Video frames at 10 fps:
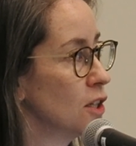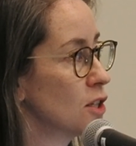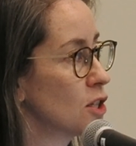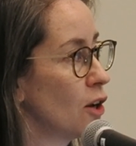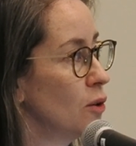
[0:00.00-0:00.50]
And
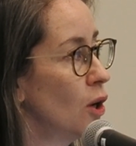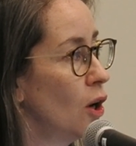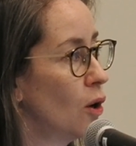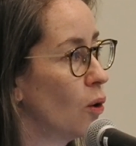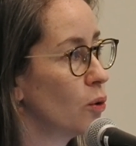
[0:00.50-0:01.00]
so
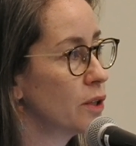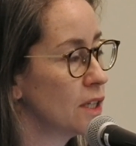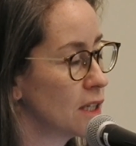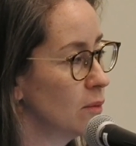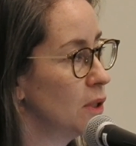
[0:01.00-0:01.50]
all
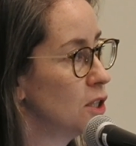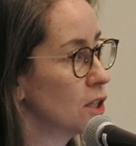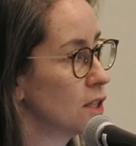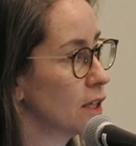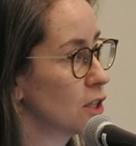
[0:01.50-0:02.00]
these
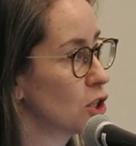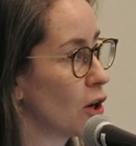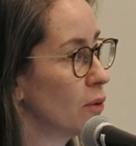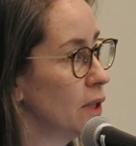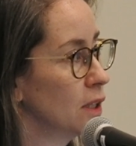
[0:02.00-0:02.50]
images are
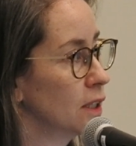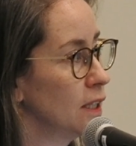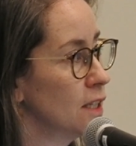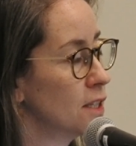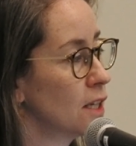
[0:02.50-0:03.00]
showing
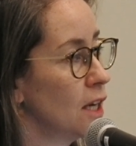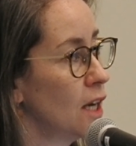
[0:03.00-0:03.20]
is